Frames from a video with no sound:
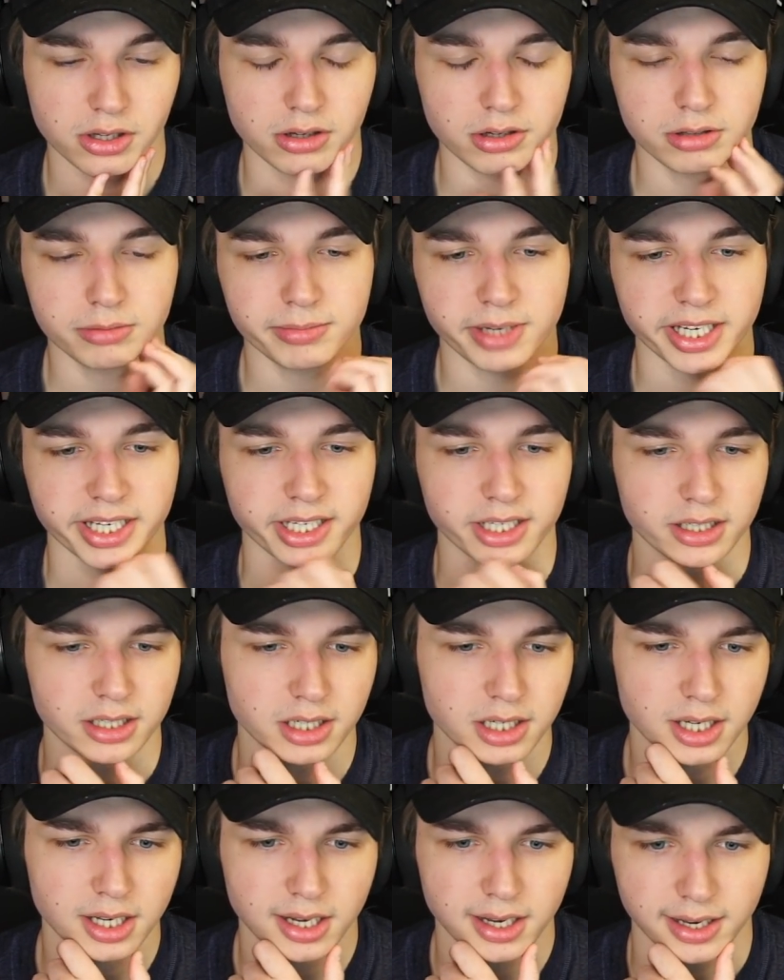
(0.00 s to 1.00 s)
Oh my
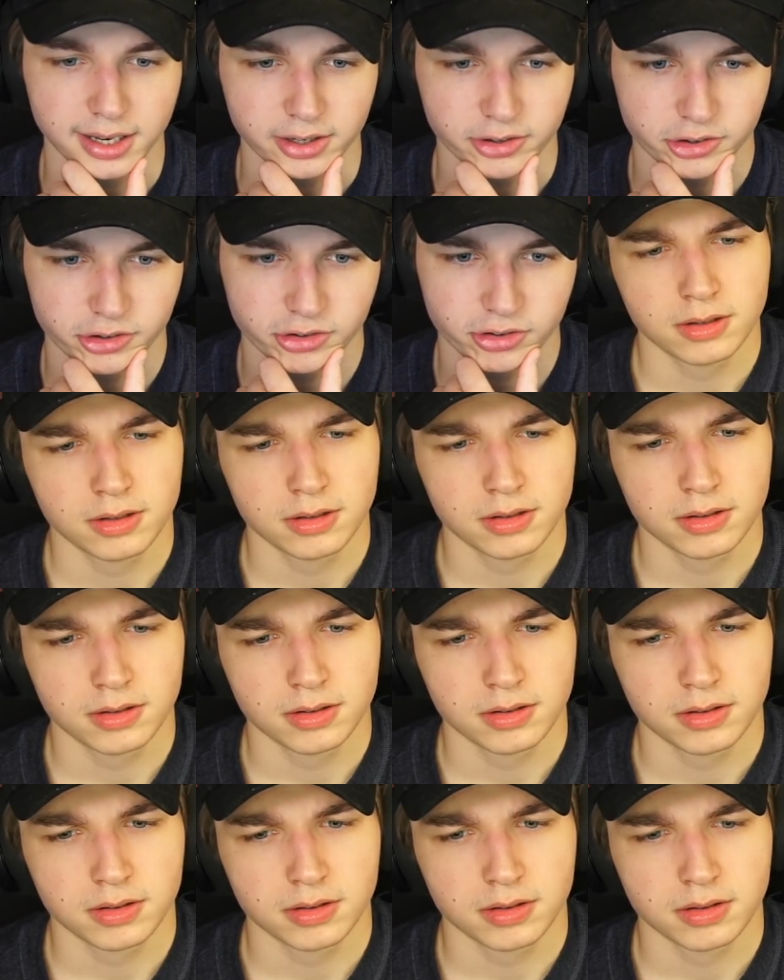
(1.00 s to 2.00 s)
gosh.
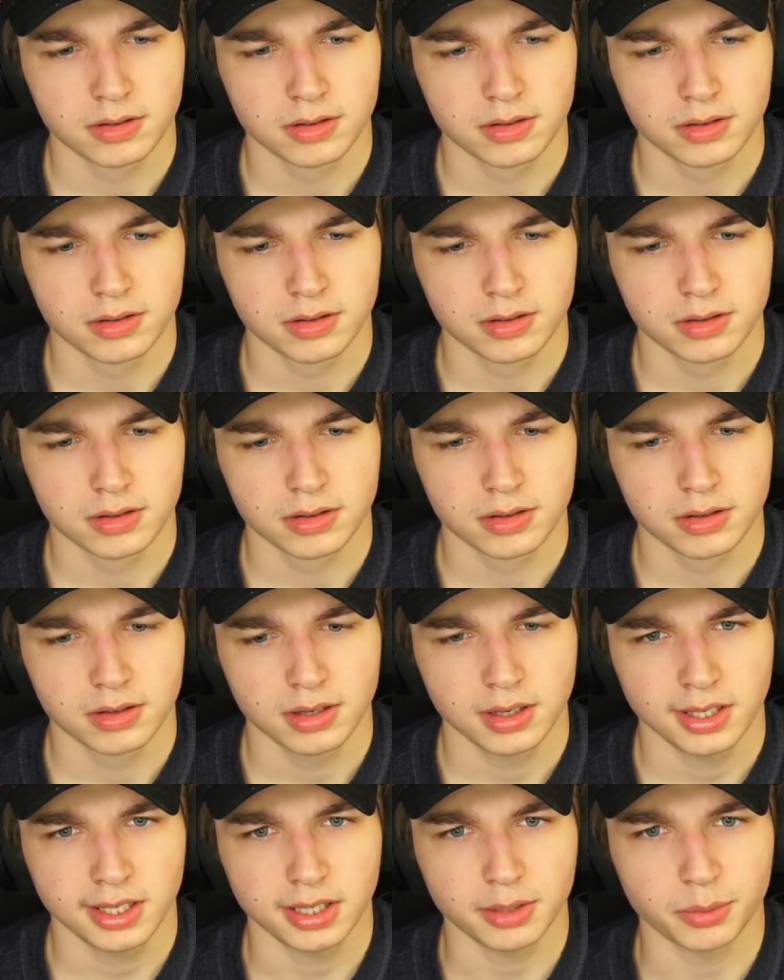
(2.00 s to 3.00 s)

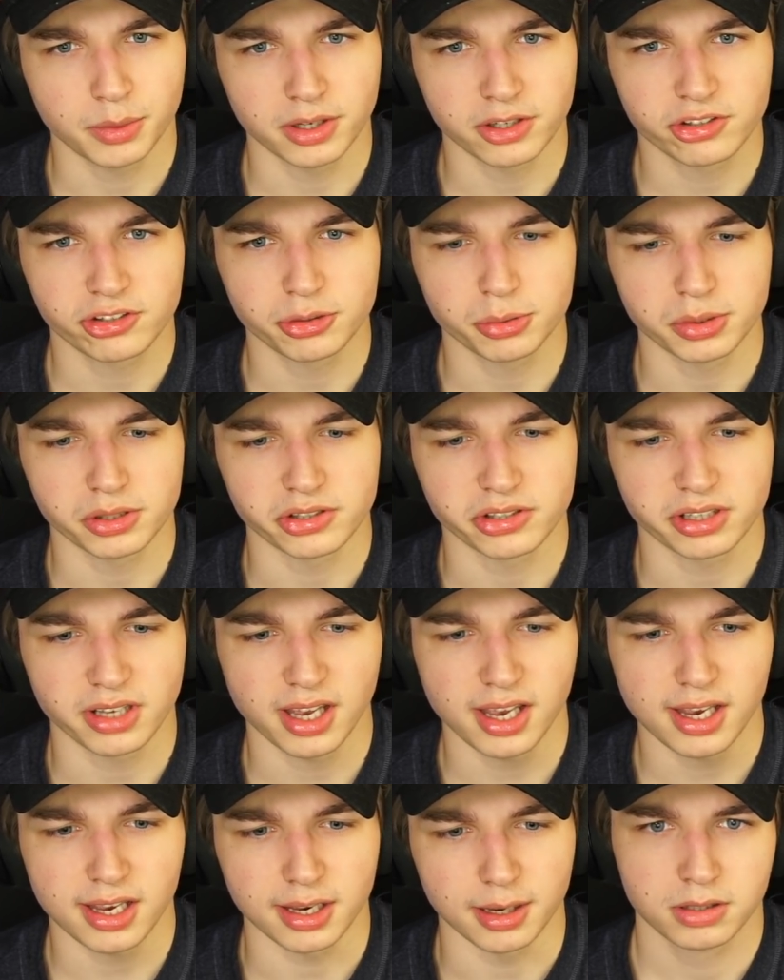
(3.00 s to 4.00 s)
He wants to
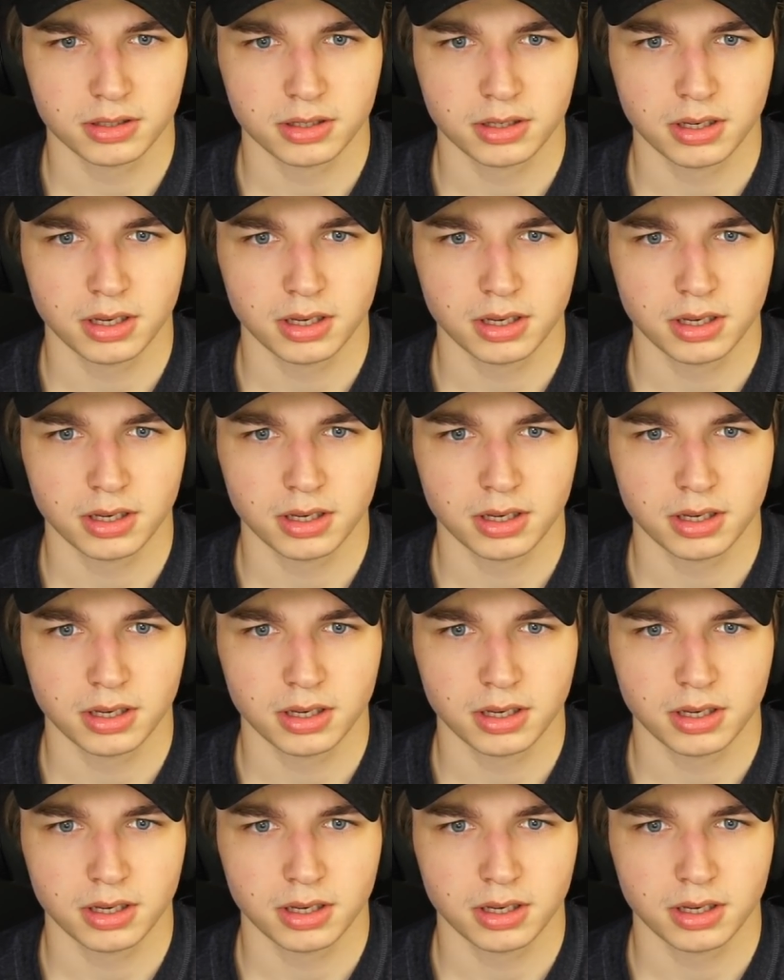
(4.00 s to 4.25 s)
escape.